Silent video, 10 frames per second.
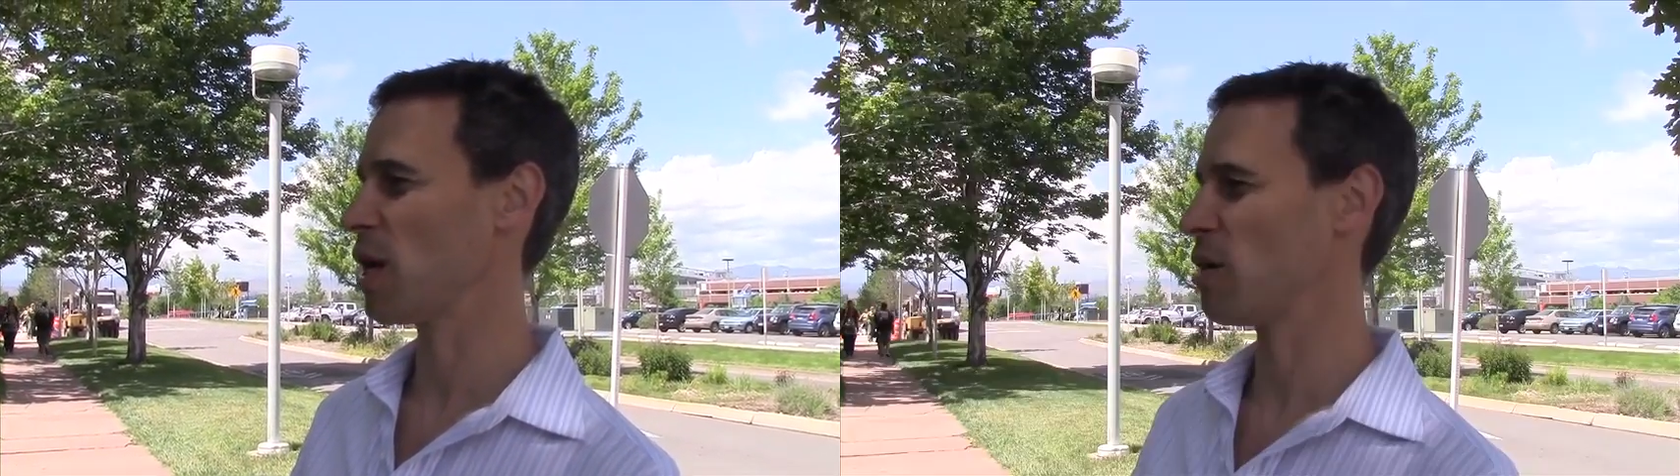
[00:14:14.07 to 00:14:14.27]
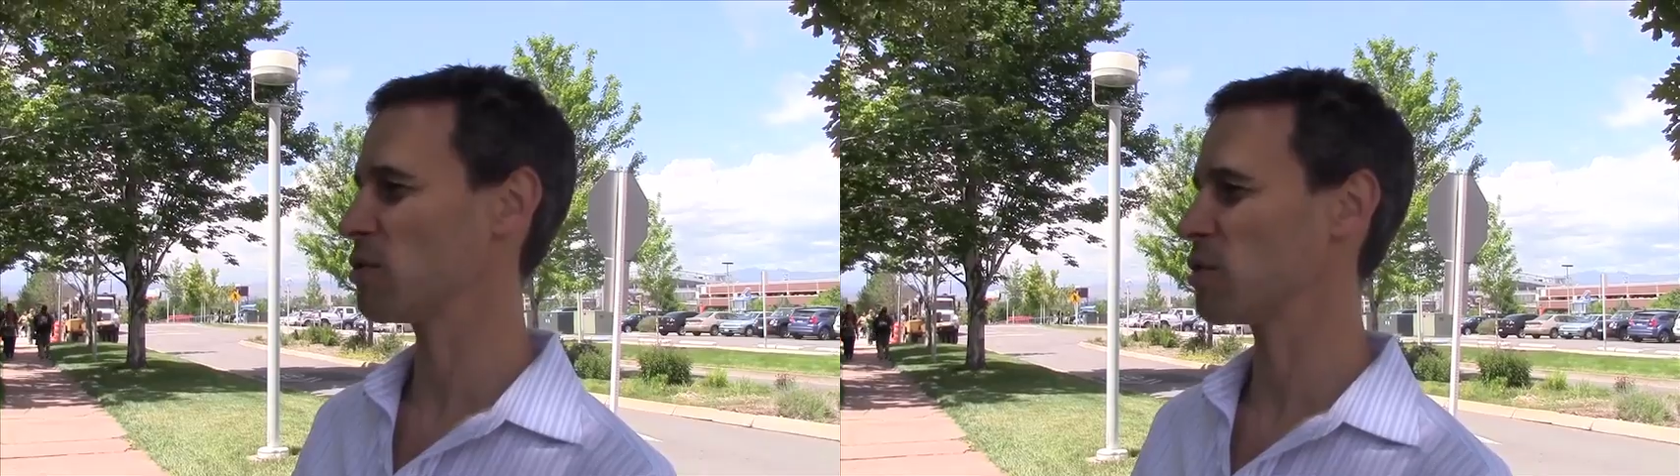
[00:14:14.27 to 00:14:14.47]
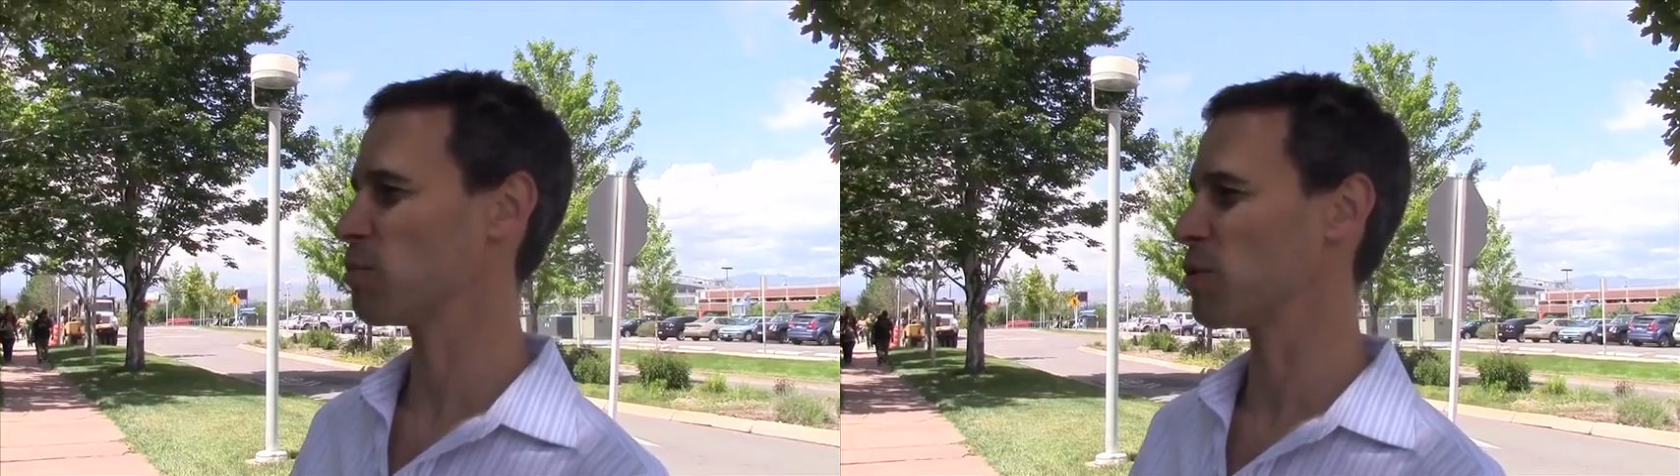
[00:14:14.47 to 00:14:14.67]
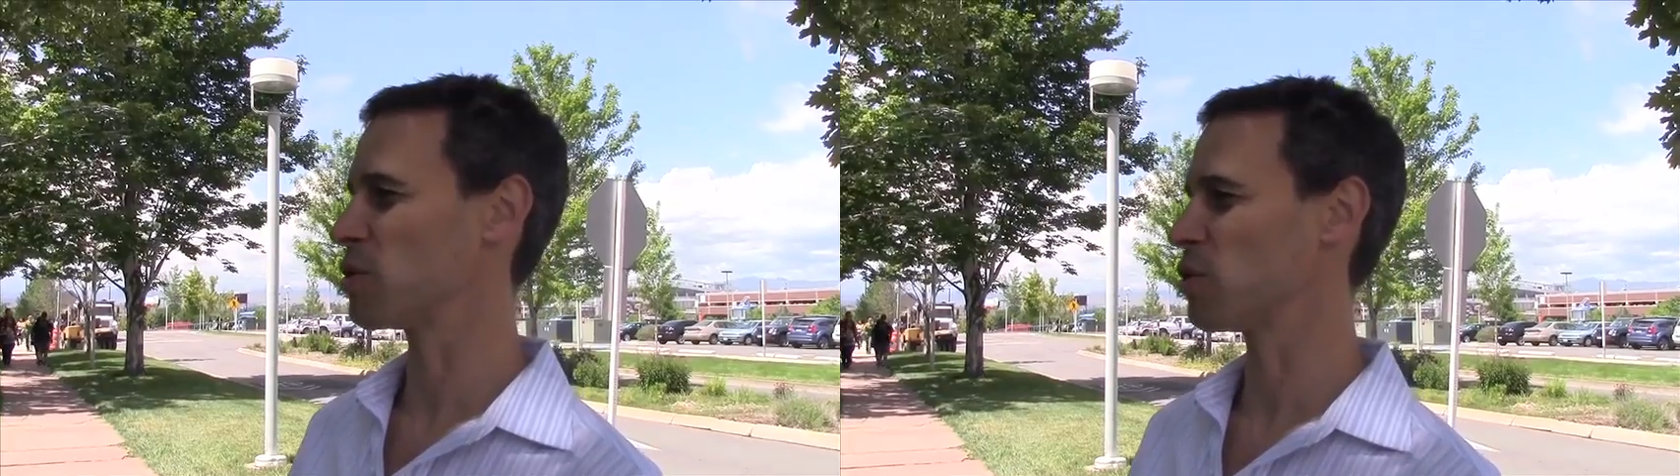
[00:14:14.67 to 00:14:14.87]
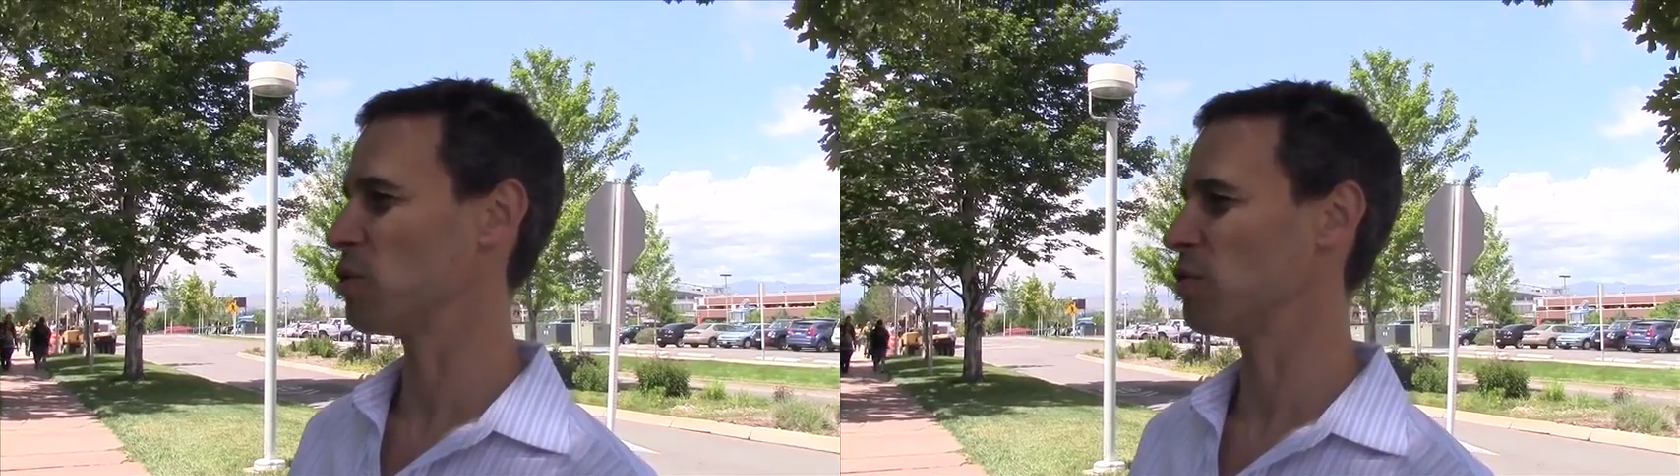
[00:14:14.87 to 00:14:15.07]
houses
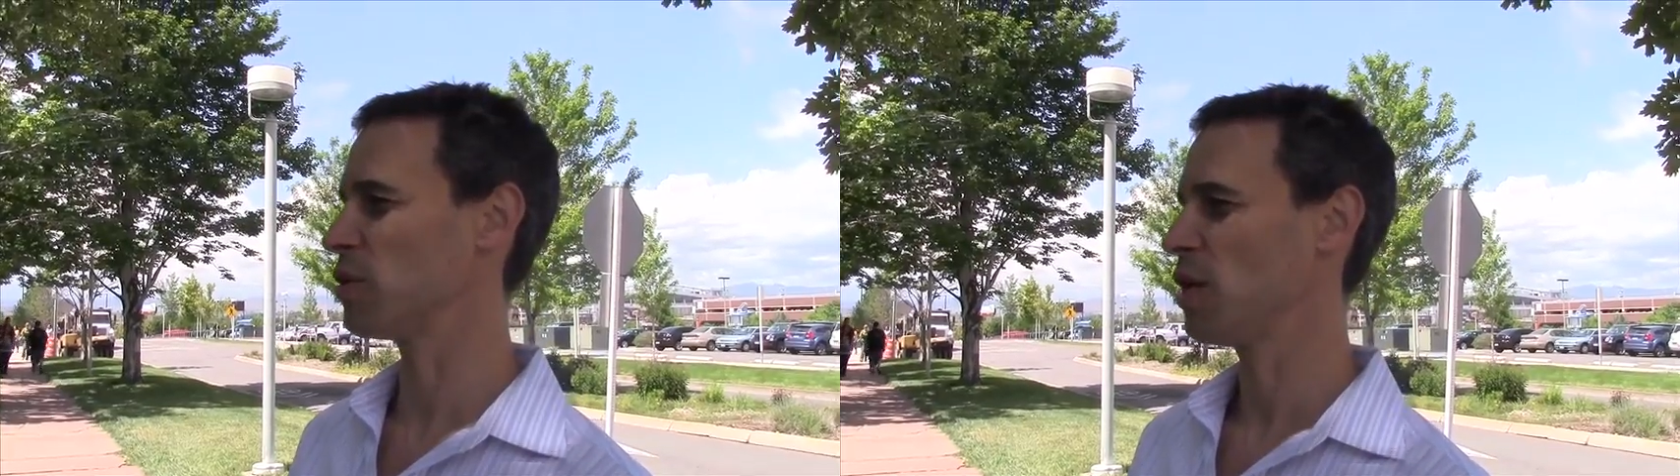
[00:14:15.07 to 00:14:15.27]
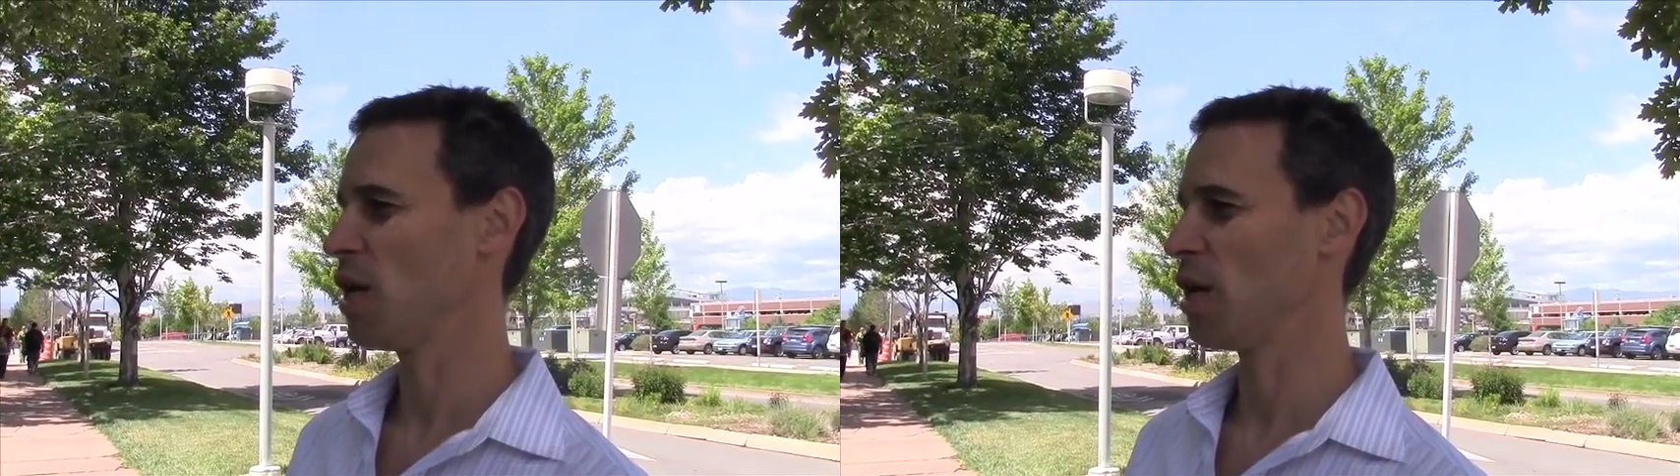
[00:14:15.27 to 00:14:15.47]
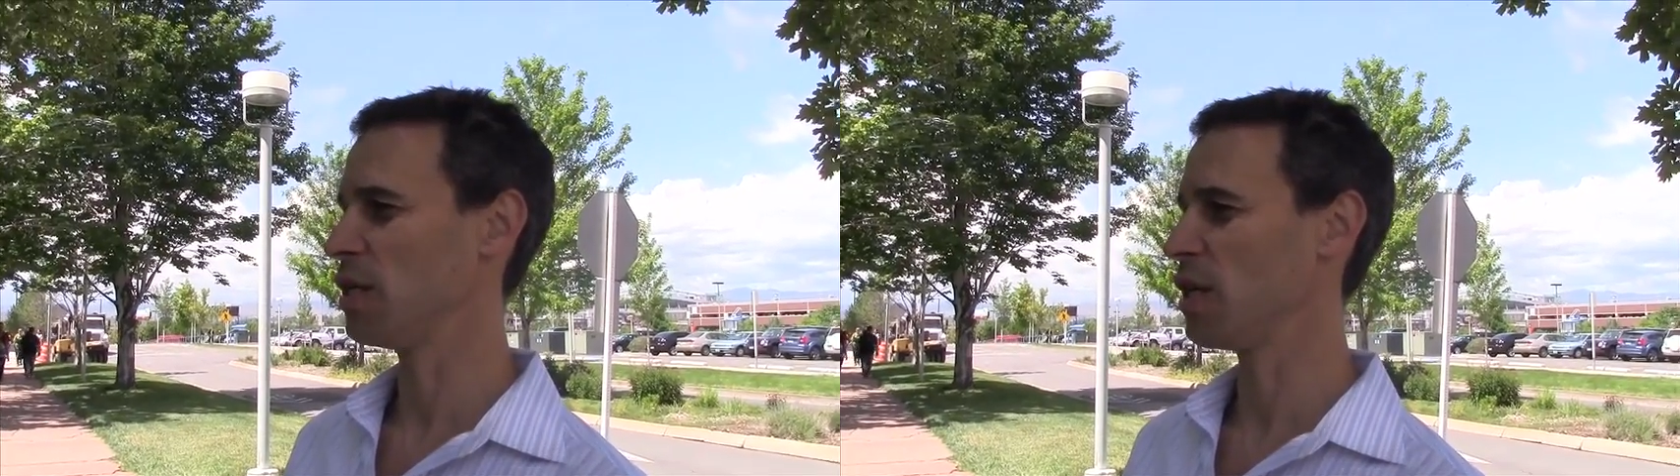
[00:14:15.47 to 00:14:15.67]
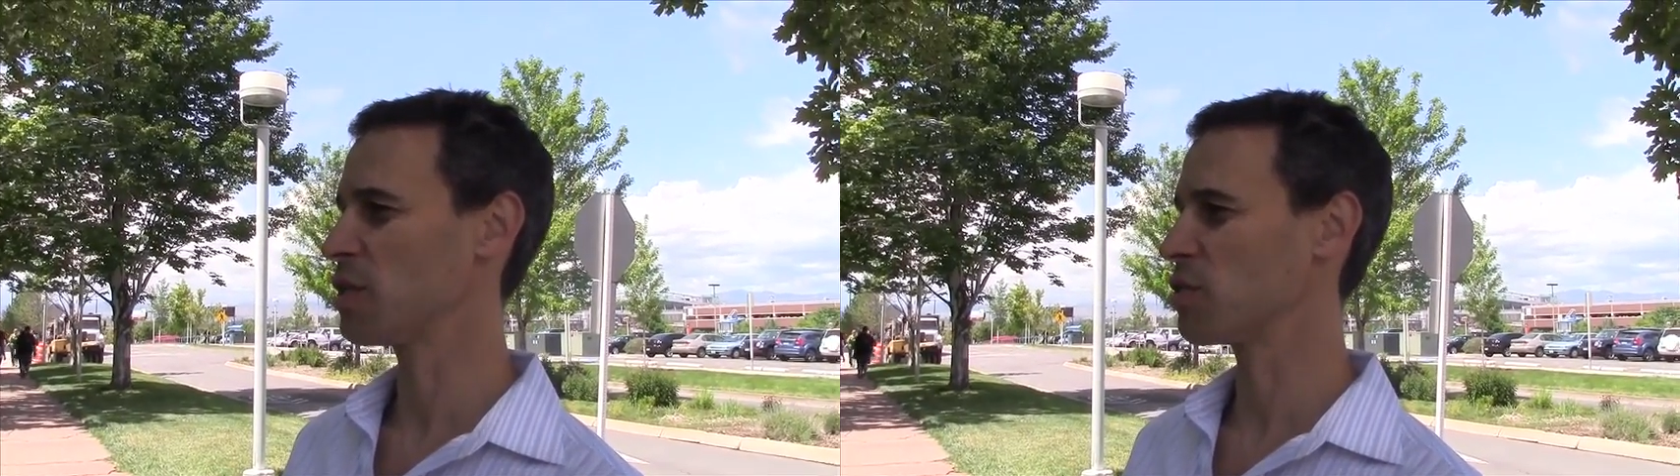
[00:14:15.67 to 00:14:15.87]
preserved and 9th